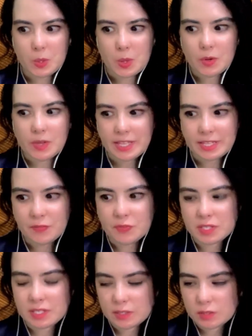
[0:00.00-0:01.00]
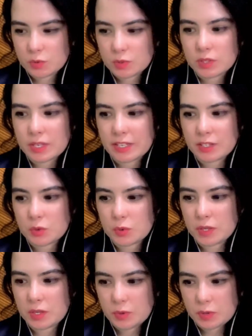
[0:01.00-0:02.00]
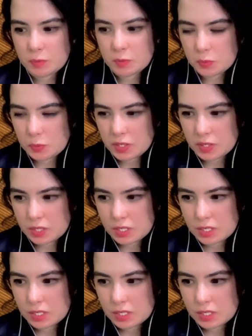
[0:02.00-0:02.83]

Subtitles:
Okay, definitely this one's incredibly weird.